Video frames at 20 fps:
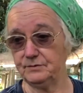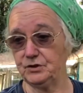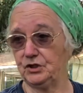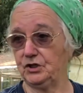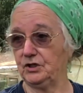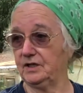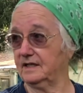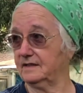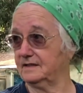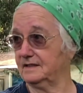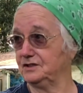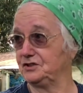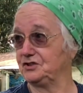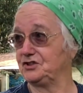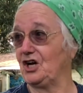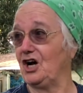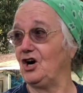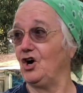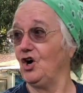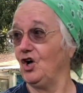it'll get this
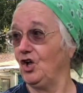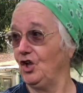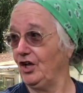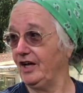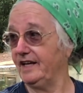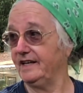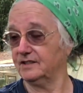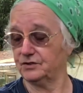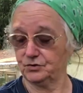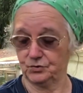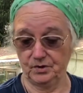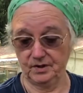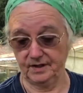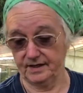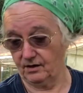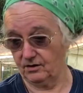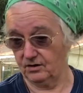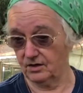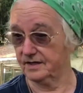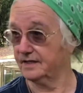tall and it's really
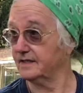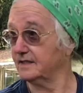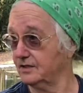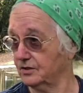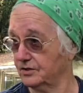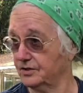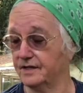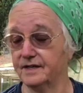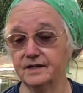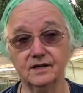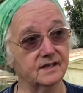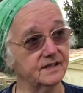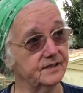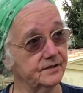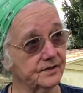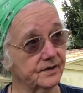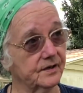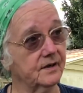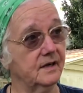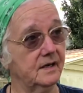hard to turn it
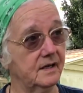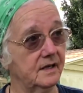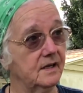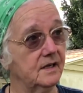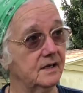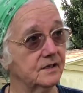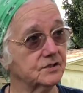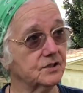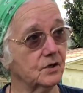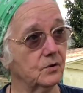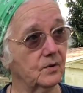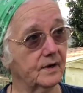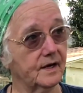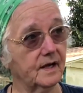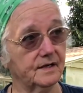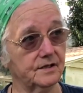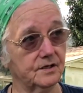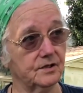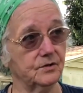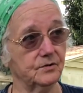under. So what
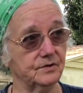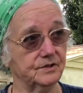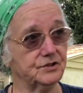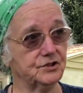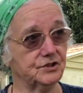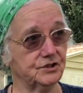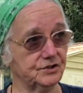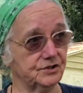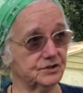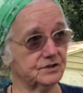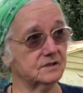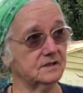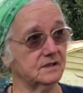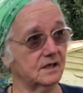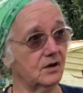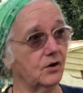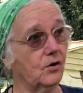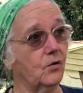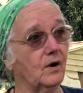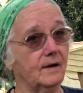I do is just,
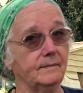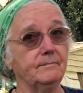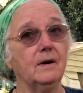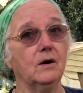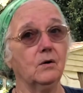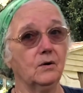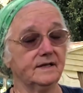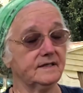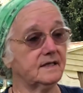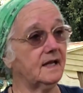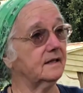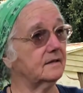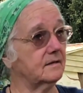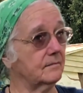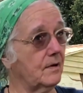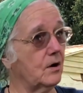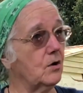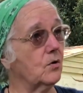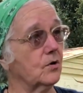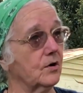I mow it, take the
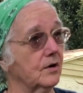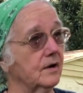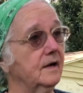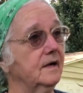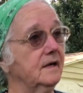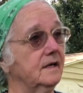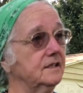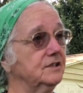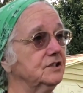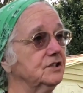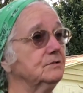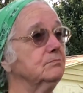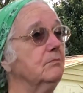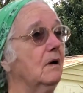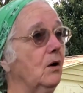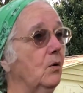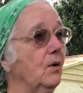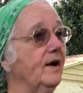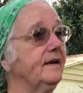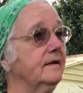mower and just
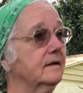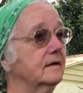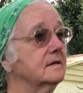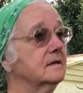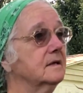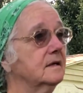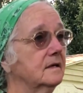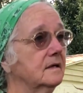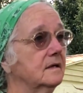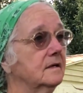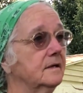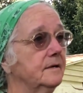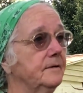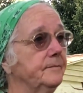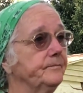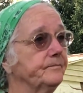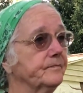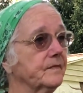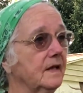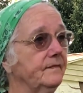mow it.
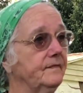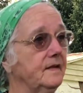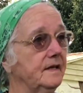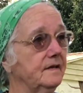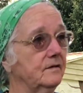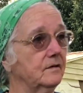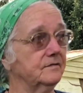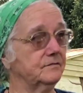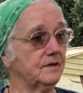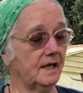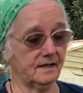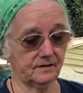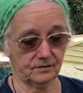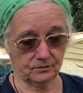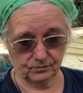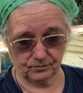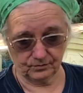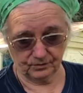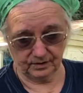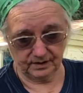And then take the
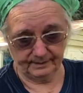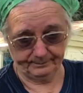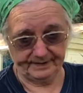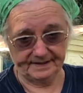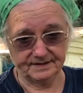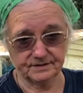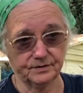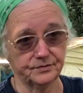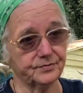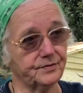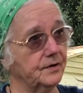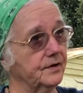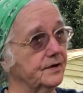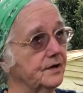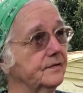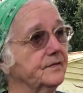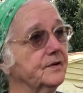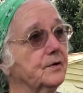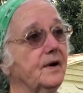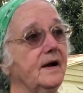clippings and throw it
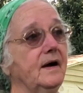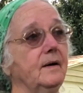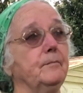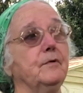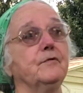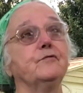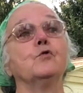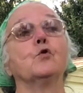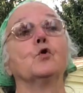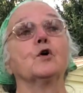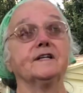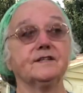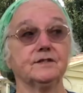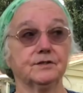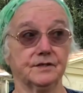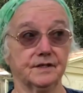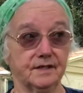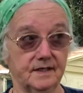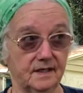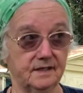on the ground before I
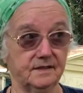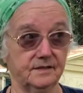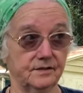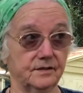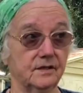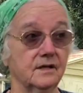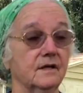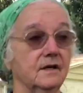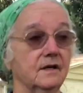turn it under.